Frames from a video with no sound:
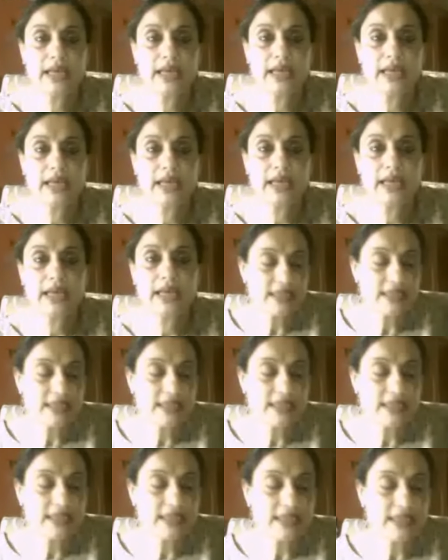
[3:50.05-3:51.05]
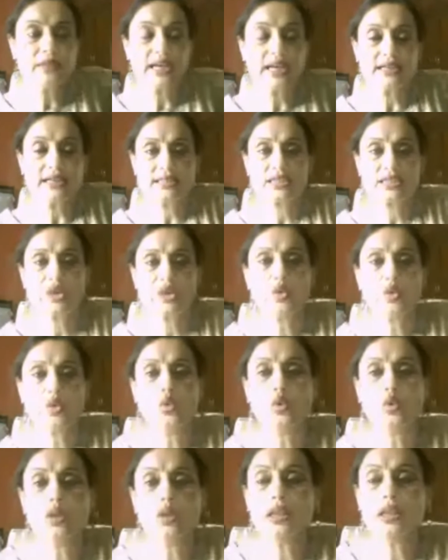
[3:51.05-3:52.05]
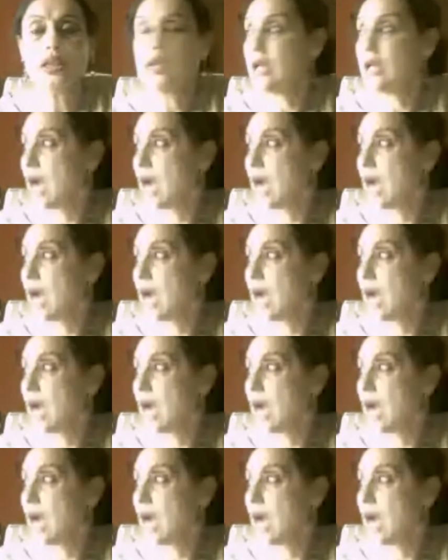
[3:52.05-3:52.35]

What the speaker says: in this room that's cool.